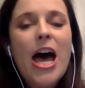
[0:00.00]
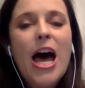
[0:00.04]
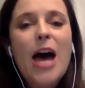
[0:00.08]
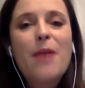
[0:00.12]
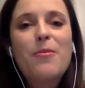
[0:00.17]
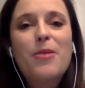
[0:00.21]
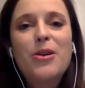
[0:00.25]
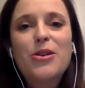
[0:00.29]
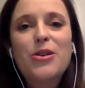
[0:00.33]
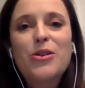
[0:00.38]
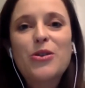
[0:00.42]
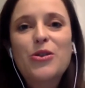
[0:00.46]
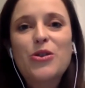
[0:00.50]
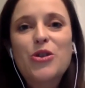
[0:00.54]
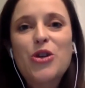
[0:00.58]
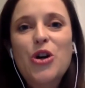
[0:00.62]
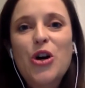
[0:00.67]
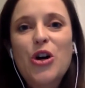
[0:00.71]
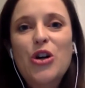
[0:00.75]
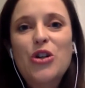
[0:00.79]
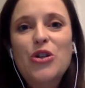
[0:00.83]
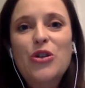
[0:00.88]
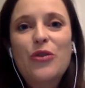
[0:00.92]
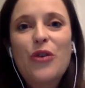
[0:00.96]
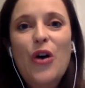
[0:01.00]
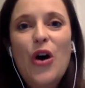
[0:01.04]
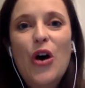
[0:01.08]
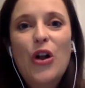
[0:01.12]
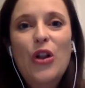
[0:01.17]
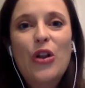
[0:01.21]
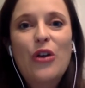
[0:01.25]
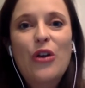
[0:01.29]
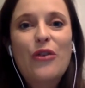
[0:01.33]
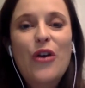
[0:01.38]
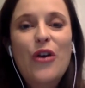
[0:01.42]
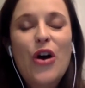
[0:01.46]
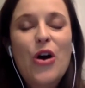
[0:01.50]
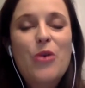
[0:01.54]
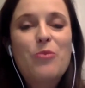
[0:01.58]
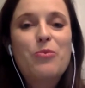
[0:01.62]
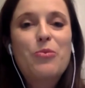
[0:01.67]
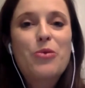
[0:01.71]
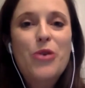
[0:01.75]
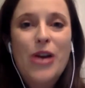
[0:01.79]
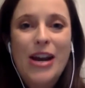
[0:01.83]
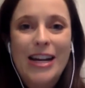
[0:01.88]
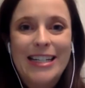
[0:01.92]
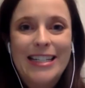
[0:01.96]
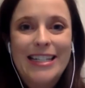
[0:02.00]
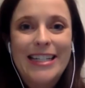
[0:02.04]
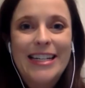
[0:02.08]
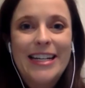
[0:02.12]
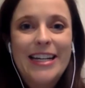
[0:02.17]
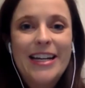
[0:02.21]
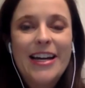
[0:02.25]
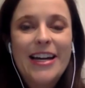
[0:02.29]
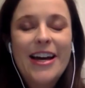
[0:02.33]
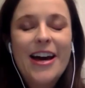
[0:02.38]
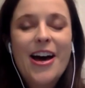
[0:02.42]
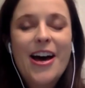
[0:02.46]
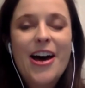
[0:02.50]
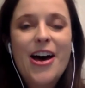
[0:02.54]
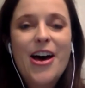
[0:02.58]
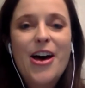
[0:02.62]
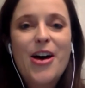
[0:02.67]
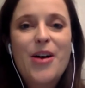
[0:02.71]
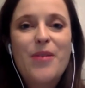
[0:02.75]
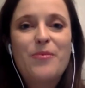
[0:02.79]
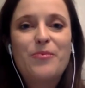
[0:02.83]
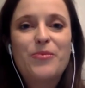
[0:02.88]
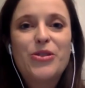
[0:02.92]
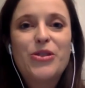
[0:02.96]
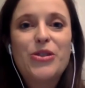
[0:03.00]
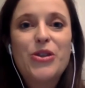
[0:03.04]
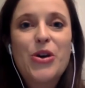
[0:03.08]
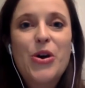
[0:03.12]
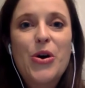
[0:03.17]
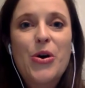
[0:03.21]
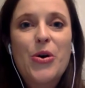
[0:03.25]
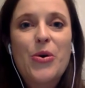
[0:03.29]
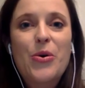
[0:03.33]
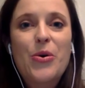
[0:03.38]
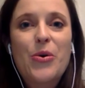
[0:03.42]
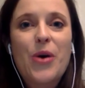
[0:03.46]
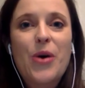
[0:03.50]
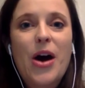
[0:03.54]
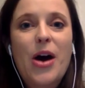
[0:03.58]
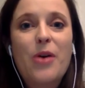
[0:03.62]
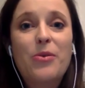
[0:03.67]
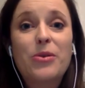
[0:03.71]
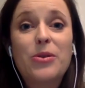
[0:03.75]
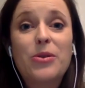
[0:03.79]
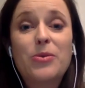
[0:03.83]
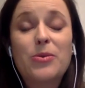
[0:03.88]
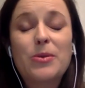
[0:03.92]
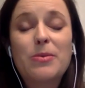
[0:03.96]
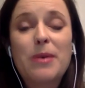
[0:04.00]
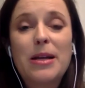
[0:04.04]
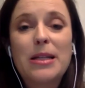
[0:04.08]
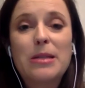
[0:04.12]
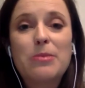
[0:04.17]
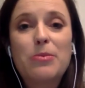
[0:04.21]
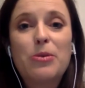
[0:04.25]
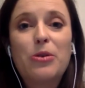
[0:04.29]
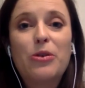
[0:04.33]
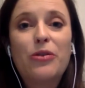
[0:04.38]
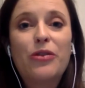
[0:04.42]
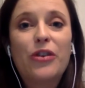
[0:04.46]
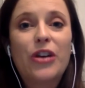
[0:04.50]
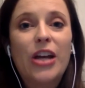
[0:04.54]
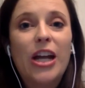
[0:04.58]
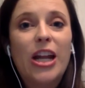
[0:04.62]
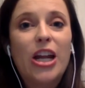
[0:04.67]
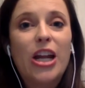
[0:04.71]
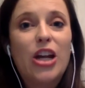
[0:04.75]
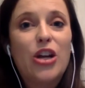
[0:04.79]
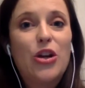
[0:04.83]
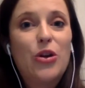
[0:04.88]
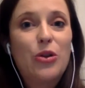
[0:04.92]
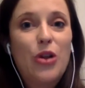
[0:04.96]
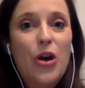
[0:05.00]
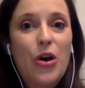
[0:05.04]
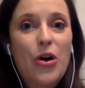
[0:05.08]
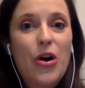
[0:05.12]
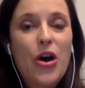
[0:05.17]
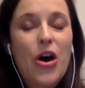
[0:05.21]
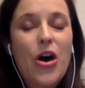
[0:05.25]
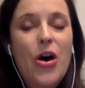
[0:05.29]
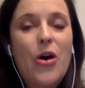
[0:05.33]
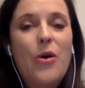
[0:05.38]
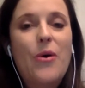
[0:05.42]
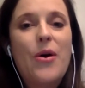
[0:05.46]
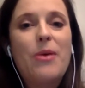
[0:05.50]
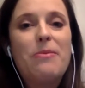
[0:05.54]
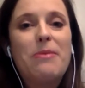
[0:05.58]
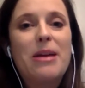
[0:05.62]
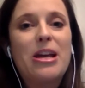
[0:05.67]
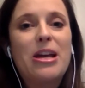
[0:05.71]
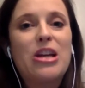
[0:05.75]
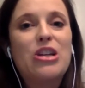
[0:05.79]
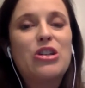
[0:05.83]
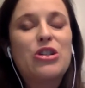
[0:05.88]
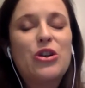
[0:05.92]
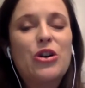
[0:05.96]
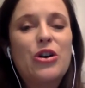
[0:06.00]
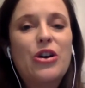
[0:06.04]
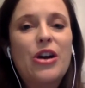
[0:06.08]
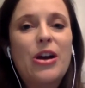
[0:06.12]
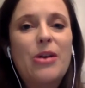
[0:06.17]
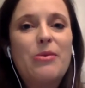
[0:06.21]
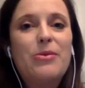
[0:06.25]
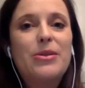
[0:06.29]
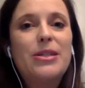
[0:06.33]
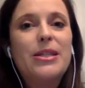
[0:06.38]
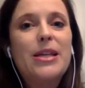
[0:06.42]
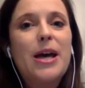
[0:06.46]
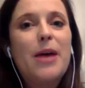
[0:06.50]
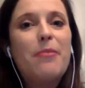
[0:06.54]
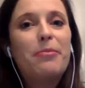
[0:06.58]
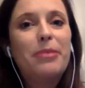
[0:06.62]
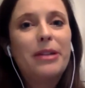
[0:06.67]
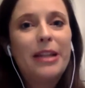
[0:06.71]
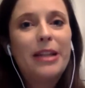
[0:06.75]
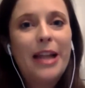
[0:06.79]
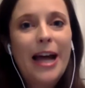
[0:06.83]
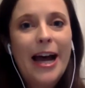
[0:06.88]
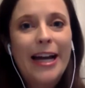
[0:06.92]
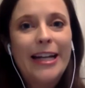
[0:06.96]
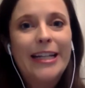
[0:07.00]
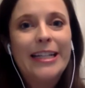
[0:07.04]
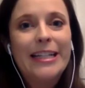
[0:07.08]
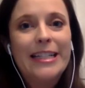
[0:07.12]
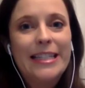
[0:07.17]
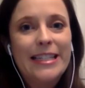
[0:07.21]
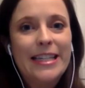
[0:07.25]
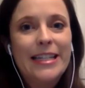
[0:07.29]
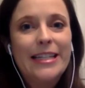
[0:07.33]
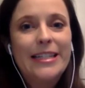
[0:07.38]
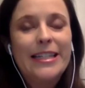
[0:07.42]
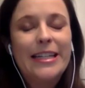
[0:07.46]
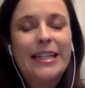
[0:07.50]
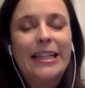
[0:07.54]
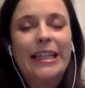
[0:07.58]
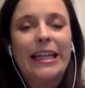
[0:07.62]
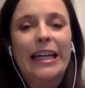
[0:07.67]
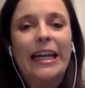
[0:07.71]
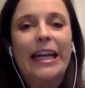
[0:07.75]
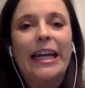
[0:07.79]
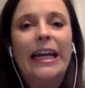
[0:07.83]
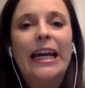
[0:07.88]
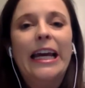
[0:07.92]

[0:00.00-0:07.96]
I'm also in charge of all of our branding. So I was responsible for getting a new logo and making sure it was applied consistently.